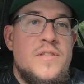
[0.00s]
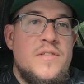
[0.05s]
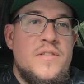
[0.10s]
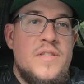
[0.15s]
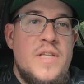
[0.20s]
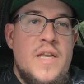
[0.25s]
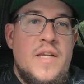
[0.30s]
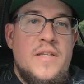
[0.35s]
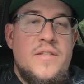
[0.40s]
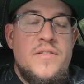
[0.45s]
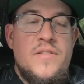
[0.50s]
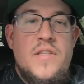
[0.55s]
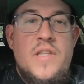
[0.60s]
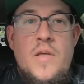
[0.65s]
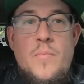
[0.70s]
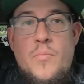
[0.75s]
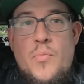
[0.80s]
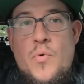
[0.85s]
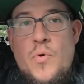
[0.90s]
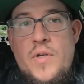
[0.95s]
the settings and
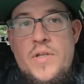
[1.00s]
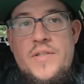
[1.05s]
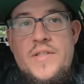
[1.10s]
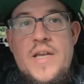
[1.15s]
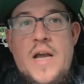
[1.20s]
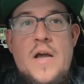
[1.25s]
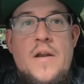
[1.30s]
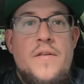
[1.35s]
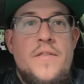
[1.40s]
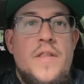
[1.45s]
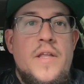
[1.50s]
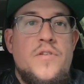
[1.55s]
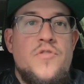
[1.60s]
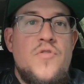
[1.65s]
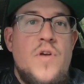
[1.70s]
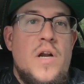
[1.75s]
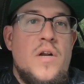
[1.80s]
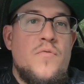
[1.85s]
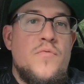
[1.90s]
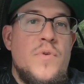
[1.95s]
then point it down and then
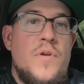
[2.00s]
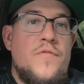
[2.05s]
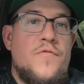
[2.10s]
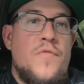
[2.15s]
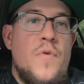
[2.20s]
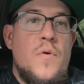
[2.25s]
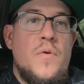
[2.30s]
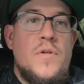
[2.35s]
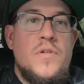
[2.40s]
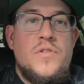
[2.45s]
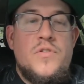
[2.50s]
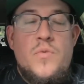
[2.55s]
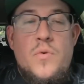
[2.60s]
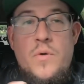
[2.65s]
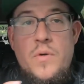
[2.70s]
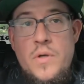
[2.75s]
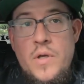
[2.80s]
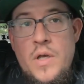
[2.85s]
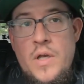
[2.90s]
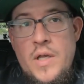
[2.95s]
try to refocus
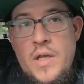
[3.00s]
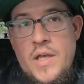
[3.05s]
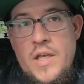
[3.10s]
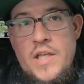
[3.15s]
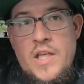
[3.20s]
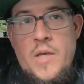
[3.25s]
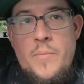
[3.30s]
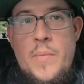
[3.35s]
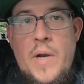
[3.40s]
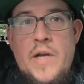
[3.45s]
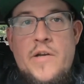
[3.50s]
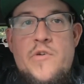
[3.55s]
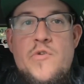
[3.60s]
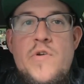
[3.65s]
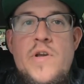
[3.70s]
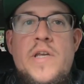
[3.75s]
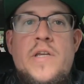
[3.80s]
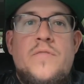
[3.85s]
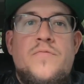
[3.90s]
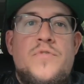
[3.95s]
or get my
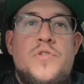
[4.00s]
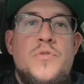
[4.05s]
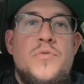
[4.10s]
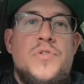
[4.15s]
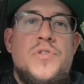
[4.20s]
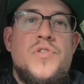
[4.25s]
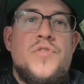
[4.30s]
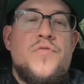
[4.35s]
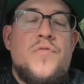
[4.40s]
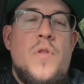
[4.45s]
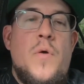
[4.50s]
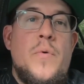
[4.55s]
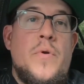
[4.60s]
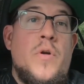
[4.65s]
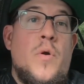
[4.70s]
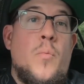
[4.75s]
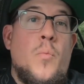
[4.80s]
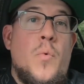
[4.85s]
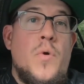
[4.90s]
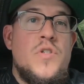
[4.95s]
creative juices flowing
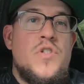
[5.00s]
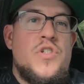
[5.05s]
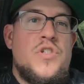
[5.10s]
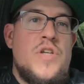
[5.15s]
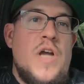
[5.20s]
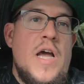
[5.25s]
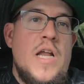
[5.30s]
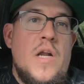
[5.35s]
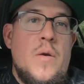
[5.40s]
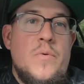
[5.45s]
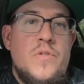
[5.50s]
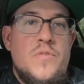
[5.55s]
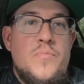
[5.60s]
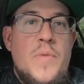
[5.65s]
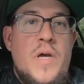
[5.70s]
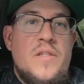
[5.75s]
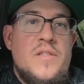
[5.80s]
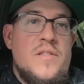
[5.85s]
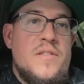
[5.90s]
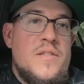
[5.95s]
on what shot I was
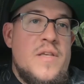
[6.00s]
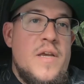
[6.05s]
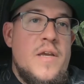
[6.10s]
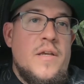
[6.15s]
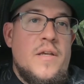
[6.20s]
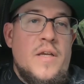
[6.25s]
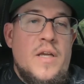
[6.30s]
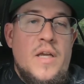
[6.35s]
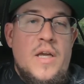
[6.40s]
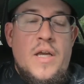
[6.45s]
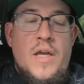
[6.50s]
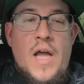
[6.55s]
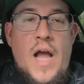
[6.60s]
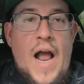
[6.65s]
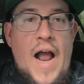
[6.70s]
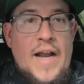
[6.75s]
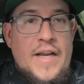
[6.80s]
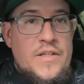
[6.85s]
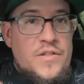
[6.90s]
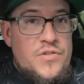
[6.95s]
about to take.
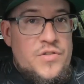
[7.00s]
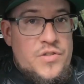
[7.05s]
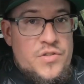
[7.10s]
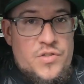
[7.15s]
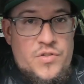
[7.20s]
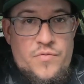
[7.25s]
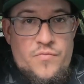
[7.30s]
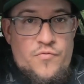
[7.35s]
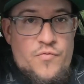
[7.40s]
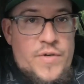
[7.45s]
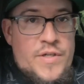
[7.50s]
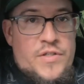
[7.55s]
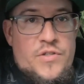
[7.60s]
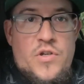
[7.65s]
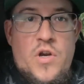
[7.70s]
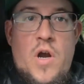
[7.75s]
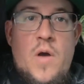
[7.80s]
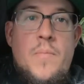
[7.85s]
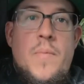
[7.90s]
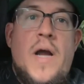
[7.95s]
I can just reach
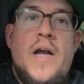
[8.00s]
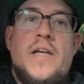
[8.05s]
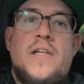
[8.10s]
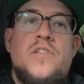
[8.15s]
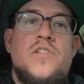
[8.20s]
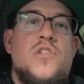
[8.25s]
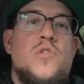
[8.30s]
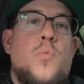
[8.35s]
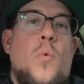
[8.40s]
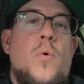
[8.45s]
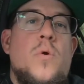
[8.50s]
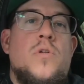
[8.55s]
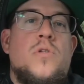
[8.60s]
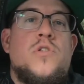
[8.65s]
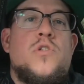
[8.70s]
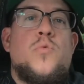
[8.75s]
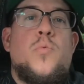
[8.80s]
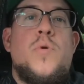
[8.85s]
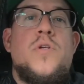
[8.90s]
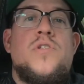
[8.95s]
up, I can
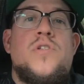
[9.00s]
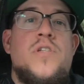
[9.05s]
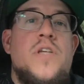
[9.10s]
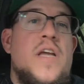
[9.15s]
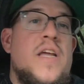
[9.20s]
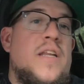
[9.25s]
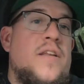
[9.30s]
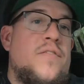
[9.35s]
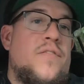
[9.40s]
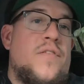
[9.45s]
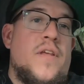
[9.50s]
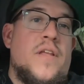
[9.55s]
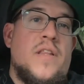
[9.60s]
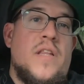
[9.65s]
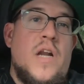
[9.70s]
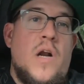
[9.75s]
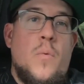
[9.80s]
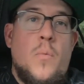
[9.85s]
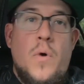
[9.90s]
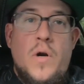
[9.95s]
switch anything
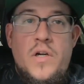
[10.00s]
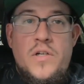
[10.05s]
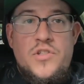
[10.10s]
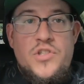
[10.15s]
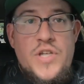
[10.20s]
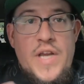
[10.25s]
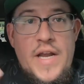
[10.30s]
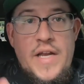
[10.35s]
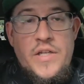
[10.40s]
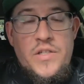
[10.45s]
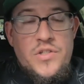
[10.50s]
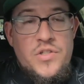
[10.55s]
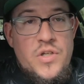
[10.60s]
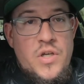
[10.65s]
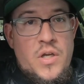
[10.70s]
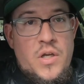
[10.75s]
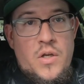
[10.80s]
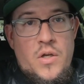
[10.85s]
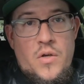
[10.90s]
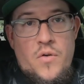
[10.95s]
that I want to change
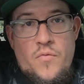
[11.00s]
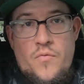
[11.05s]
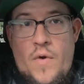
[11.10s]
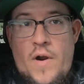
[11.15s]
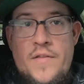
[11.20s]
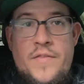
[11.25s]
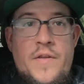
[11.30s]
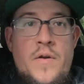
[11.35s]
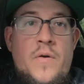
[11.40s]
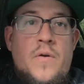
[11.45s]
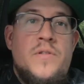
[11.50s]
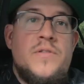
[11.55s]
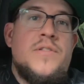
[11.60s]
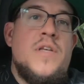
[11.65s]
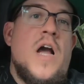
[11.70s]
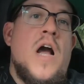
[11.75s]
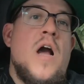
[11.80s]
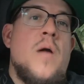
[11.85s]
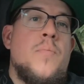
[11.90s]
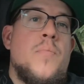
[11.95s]
right there on
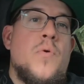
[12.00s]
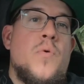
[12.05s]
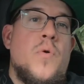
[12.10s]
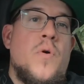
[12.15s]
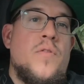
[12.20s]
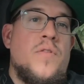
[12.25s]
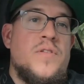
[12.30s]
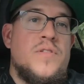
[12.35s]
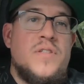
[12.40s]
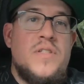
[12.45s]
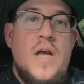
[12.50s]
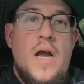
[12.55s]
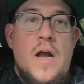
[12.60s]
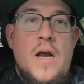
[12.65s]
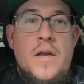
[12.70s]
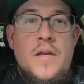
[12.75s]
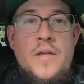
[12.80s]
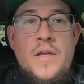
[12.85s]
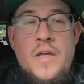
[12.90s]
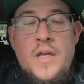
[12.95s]
top or on the
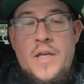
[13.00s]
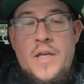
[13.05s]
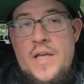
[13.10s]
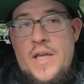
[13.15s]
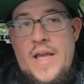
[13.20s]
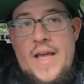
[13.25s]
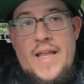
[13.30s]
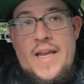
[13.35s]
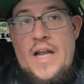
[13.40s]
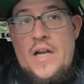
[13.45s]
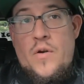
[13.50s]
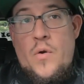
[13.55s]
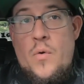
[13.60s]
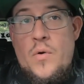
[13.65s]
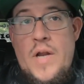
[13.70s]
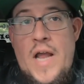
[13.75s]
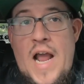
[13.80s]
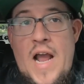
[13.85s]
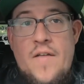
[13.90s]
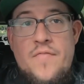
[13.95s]
side, and I
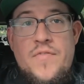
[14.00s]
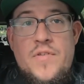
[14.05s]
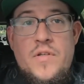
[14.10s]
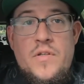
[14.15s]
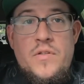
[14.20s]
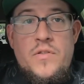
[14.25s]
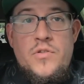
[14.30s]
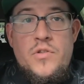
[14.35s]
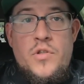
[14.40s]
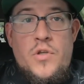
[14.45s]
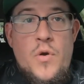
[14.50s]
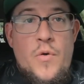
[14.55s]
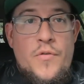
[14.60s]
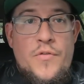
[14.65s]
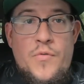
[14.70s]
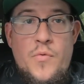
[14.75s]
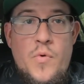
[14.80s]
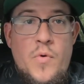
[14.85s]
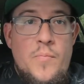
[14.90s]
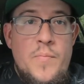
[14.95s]
don't have to go
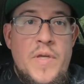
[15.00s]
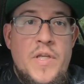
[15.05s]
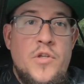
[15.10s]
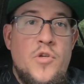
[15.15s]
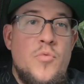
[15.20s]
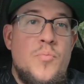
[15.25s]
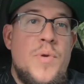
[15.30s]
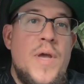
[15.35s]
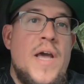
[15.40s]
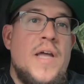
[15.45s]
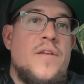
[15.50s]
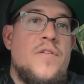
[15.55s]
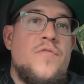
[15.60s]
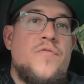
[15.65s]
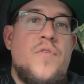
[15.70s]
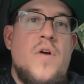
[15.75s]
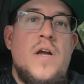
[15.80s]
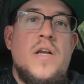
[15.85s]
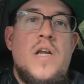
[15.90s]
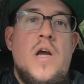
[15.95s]
through a menu pad to
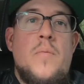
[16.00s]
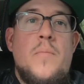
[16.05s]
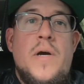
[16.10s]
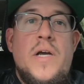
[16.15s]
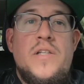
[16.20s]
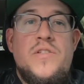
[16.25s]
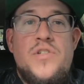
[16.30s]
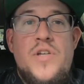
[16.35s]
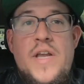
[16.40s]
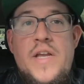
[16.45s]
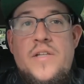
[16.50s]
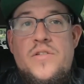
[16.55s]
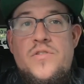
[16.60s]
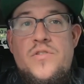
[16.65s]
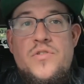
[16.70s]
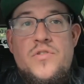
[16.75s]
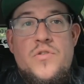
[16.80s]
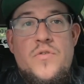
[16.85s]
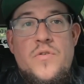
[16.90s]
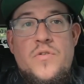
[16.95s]
find out my
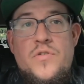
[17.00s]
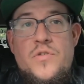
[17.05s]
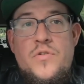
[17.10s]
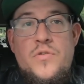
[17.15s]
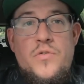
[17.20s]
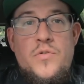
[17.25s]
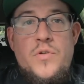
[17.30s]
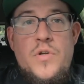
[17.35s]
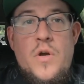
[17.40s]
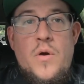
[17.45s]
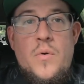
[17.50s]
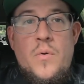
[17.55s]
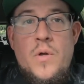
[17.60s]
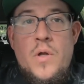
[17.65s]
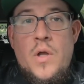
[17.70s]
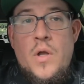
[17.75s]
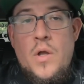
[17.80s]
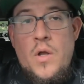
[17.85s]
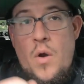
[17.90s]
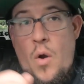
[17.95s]
changes or, you know,
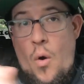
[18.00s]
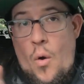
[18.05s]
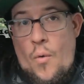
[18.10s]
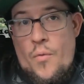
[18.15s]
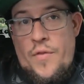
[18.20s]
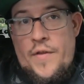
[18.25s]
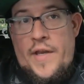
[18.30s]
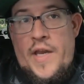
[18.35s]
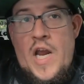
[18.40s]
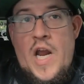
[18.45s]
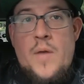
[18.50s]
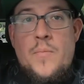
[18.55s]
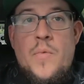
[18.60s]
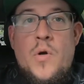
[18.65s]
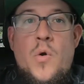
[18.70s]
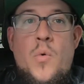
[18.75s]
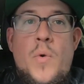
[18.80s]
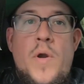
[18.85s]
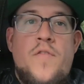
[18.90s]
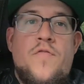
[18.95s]
hold the
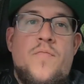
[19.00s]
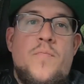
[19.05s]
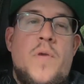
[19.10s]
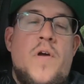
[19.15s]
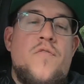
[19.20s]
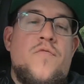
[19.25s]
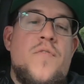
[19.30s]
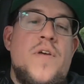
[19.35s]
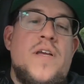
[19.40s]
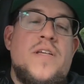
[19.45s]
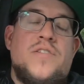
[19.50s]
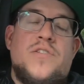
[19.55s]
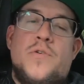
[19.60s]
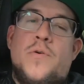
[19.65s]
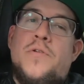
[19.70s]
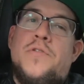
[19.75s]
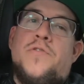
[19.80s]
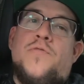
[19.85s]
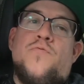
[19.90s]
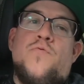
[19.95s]
camera away from my face.
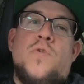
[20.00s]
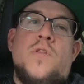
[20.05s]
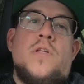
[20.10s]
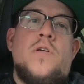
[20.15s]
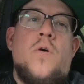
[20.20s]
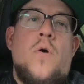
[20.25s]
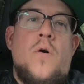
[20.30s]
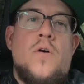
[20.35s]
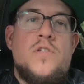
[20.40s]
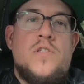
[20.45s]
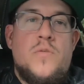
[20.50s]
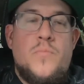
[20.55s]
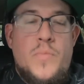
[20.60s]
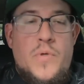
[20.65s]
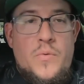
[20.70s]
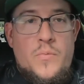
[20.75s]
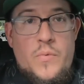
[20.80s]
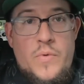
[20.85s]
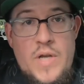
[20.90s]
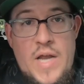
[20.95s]
So it's really awesome
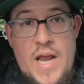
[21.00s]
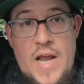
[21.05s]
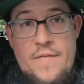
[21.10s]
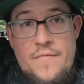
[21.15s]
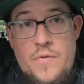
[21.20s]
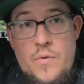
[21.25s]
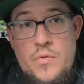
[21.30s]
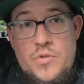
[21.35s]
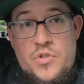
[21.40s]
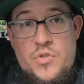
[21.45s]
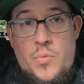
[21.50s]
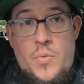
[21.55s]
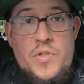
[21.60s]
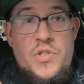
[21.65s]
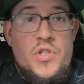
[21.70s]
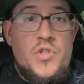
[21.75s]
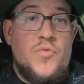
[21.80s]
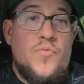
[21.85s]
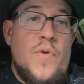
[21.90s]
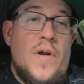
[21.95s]
being able to have those
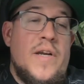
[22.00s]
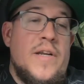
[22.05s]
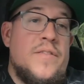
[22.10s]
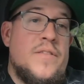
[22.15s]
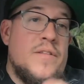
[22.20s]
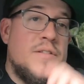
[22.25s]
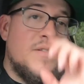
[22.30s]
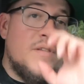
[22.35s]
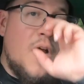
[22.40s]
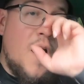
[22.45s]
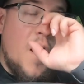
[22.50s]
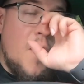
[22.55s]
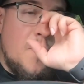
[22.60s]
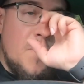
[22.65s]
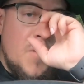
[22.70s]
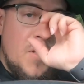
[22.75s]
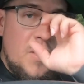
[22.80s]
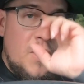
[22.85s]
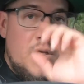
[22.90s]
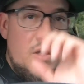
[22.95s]
switches right at the top
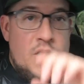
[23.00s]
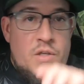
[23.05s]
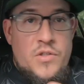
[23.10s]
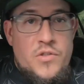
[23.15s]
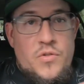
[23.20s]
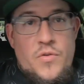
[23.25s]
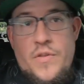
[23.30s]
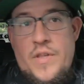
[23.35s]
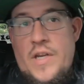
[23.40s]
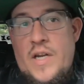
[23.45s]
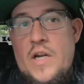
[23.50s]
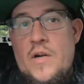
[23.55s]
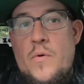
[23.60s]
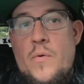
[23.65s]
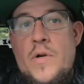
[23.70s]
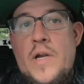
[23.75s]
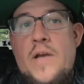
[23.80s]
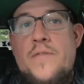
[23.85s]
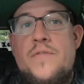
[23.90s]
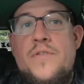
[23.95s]
so that I
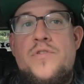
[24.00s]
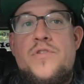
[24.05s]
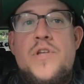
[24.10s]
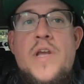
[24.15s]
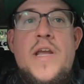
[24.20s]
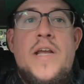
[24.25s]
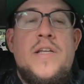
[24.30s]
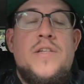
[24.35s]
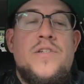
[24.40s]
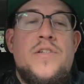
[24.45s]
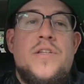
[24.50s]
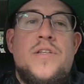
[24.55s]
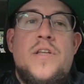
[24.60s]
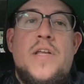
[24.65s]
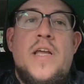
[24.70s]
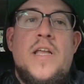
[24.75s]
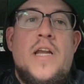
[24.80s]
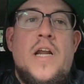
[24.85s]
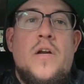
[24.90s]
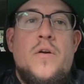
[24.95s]
don't have to change
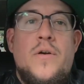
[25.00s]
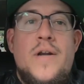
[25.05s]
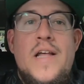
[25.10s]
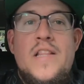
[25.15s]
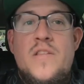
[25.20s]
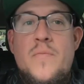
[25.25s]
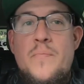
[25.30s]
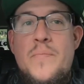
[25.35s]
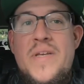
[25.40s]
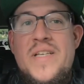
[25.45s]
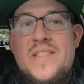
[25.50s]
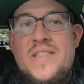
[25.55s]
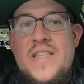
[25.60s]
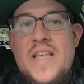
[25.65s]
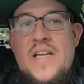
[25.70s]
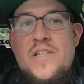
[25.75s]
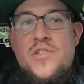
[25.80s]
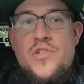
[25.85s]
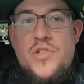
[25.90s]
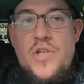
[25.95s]
and I don't have to miss
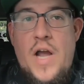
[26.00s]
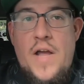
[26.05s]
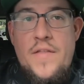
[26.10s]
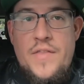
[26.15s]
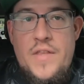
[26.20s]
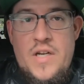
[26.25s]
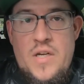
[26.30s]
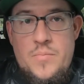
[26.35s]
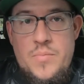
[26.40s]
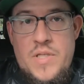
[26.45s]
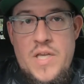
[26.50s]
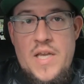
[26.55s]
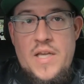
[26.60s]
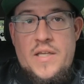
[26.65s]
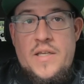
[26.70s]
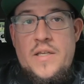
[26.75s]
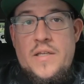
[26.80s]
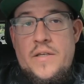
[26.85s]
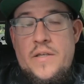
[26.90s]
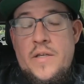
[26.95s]
that shot that I'm
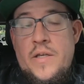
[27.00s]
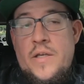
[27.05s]
taking.